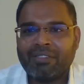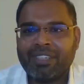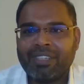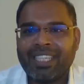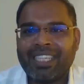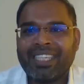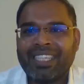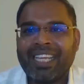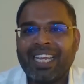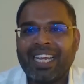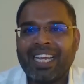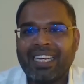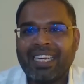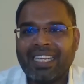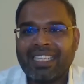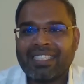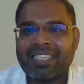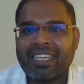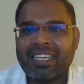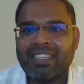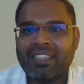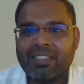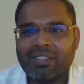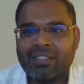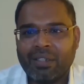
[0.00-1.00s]
whether they
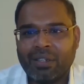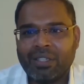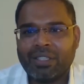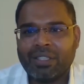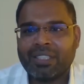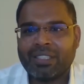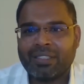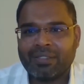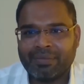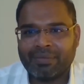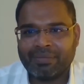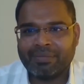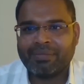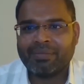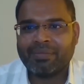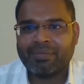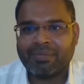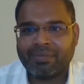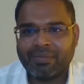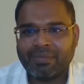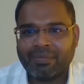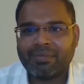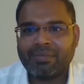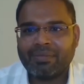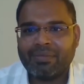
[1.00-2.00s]
understand this solution,
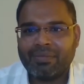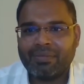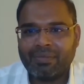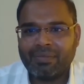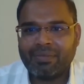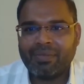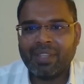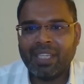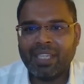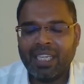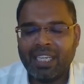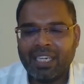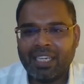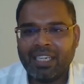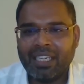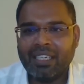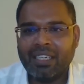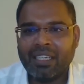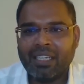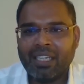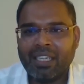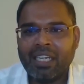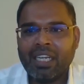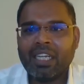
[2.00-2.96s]
right?